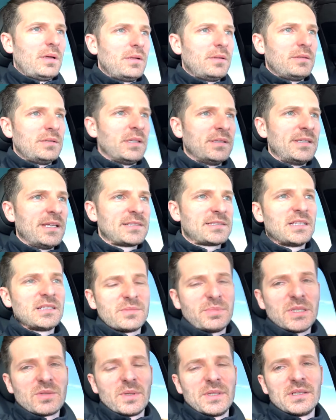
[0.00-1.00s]
the distance
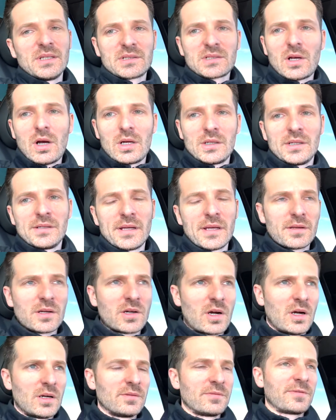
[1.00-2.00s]
between this car and another
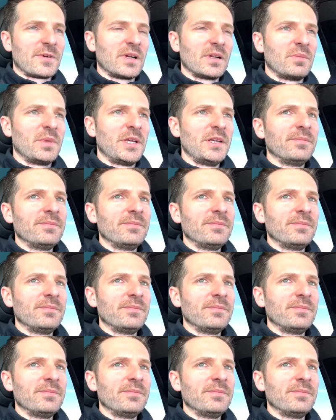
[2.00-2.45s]
car in front of me.